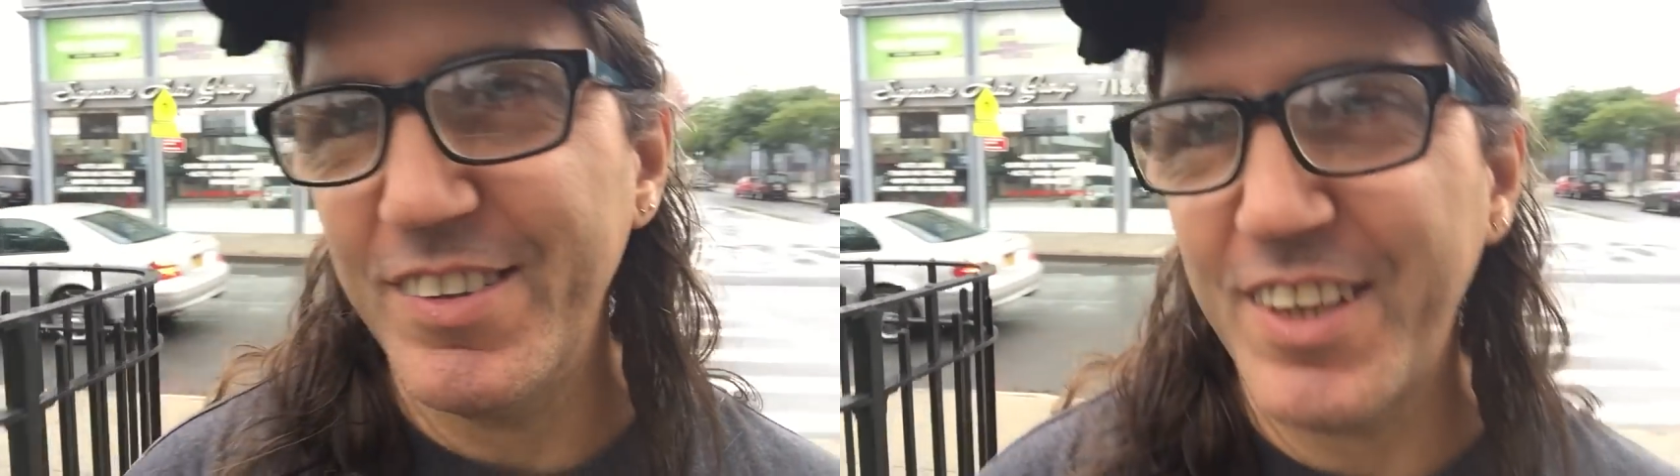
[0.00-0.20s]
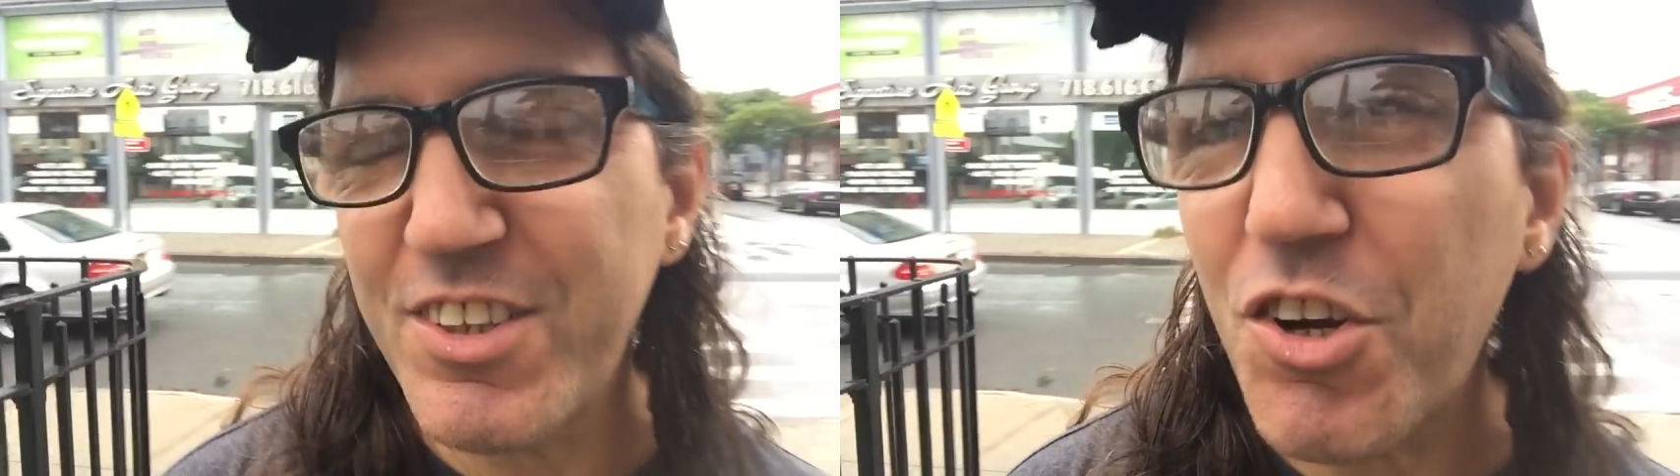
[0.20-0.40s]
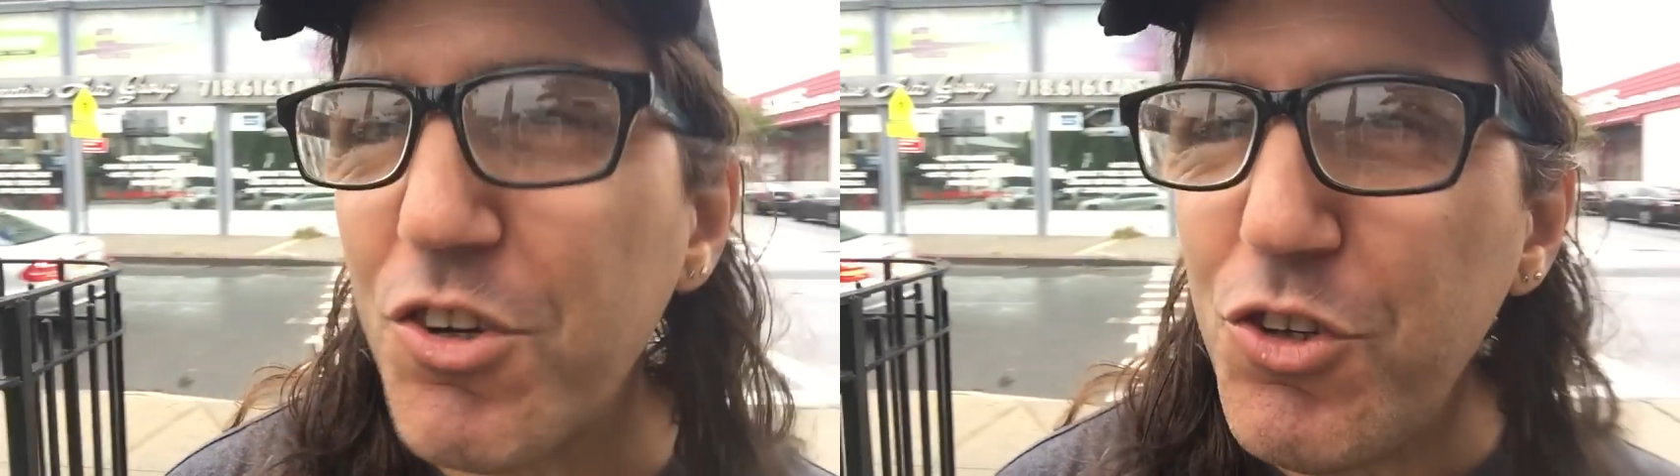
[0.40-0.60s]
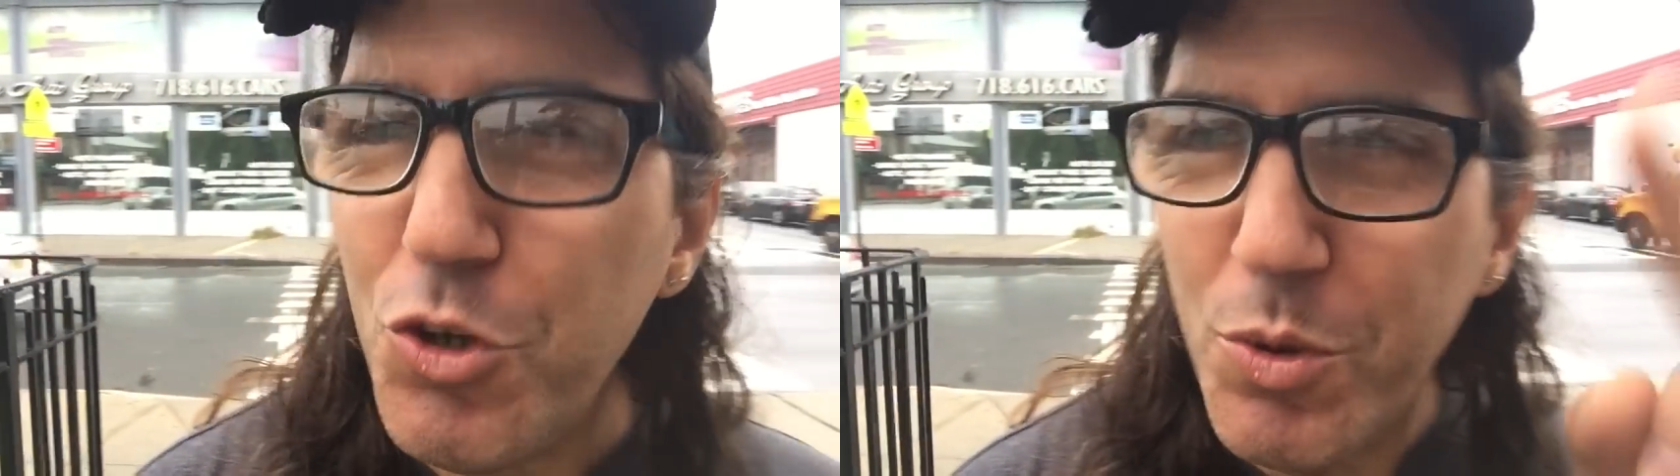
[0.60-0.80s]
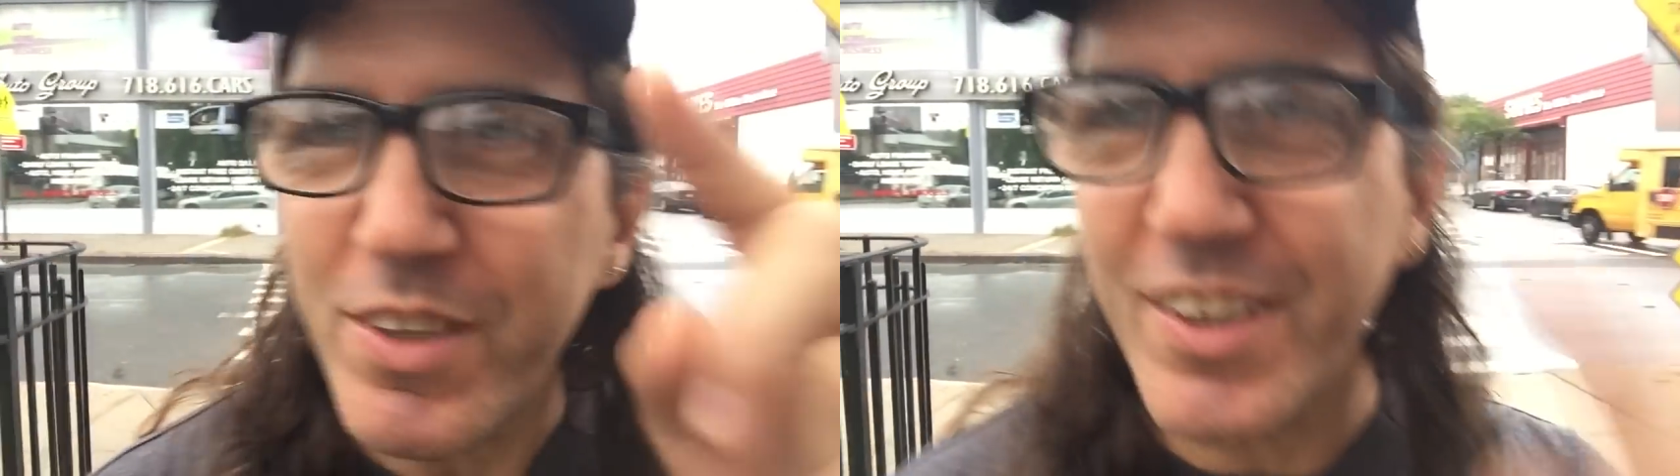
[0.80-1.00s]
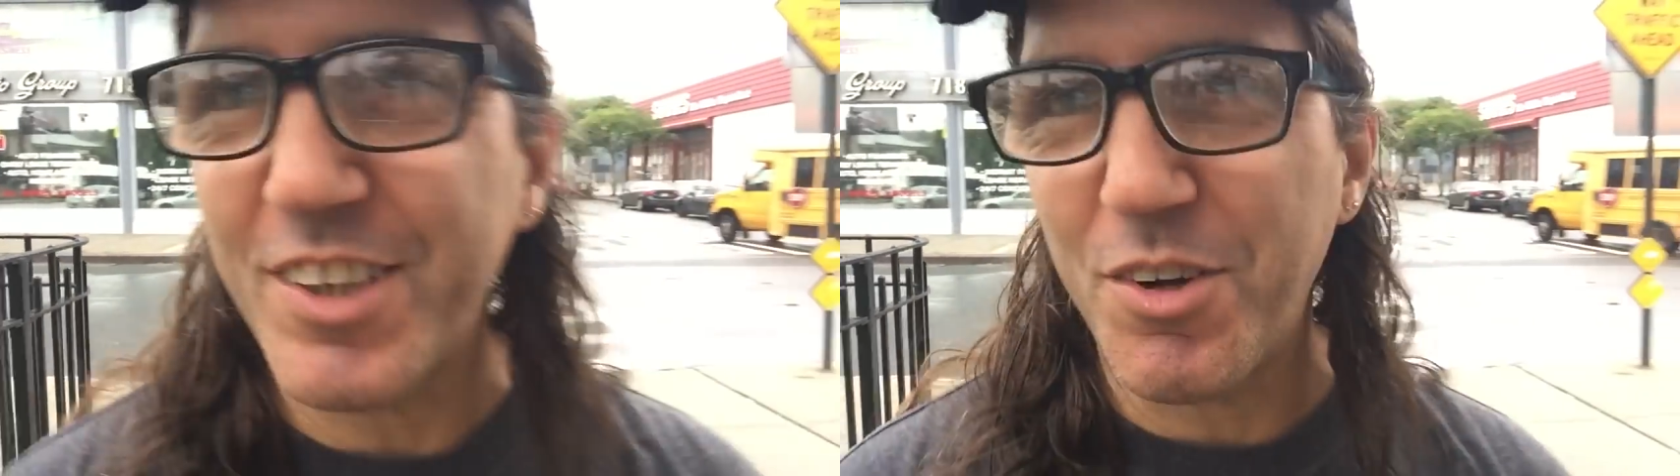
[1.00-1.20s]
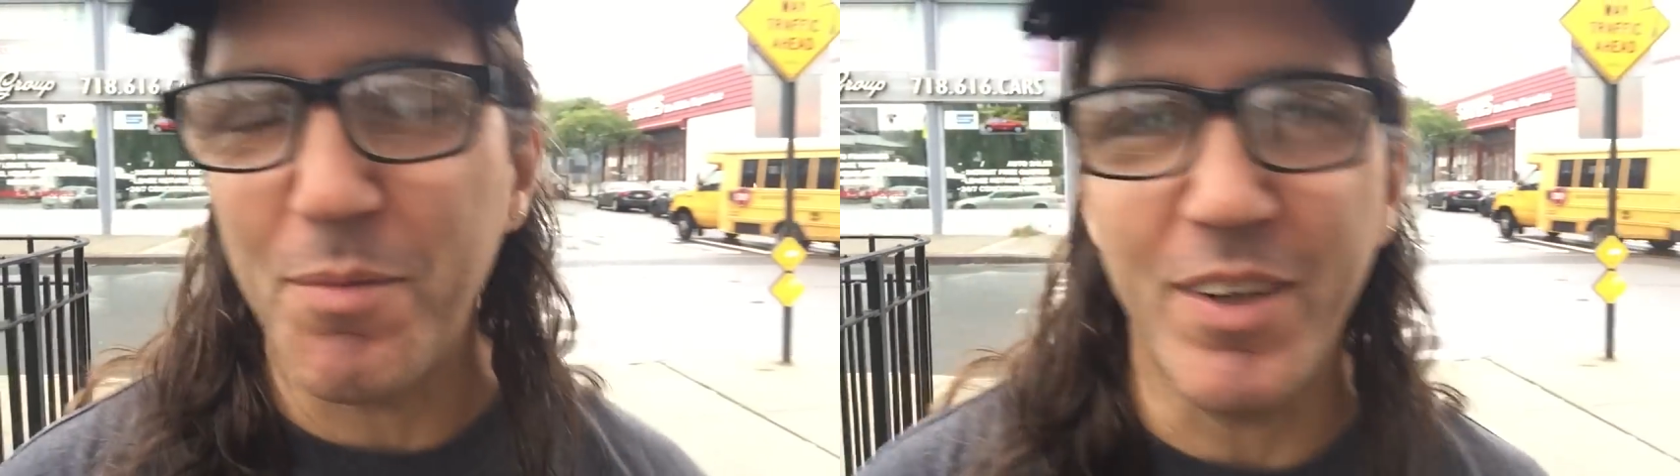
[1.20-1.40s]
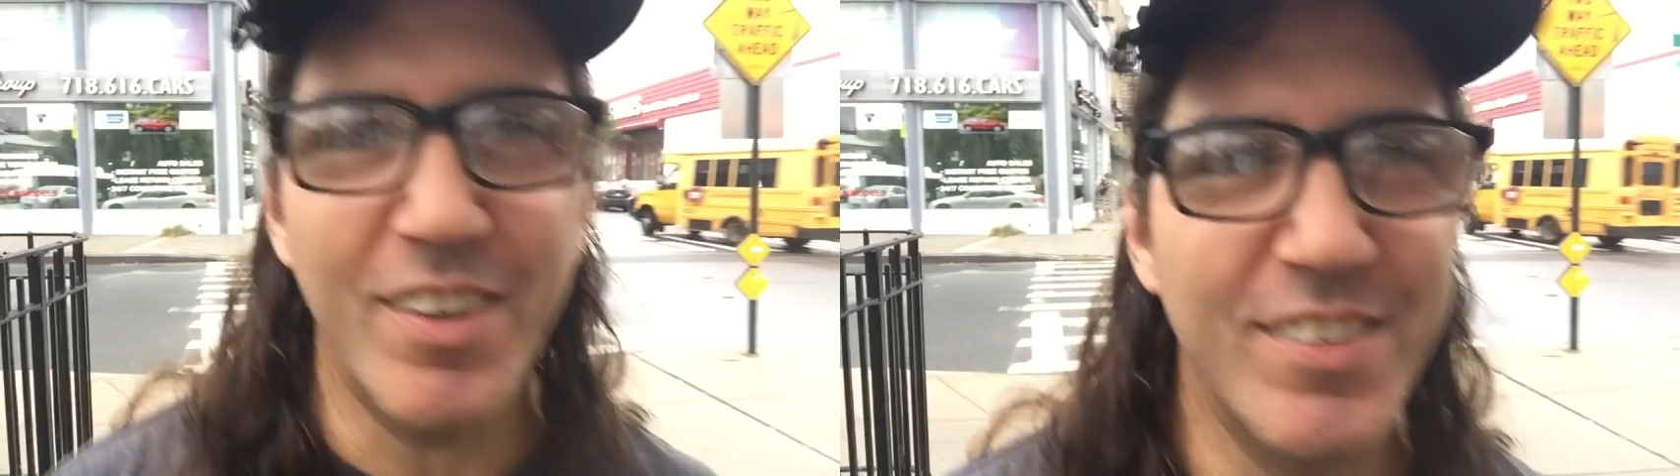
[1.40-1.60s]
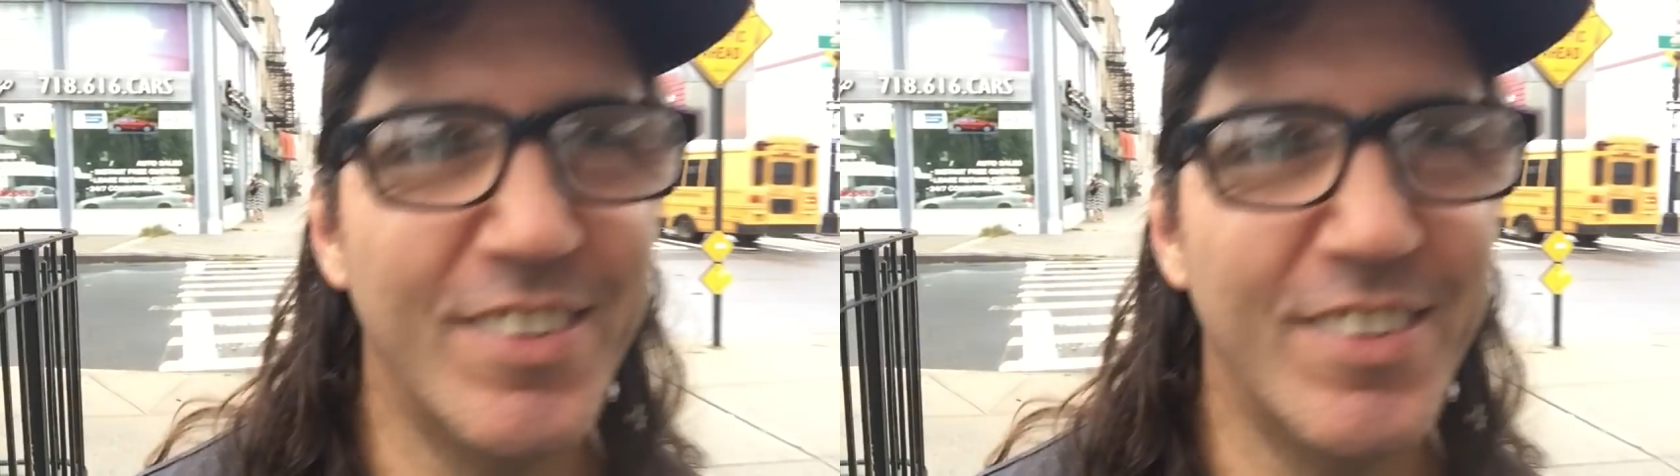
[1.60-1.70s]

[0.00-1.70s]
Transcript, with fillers: They turn you into the criminal.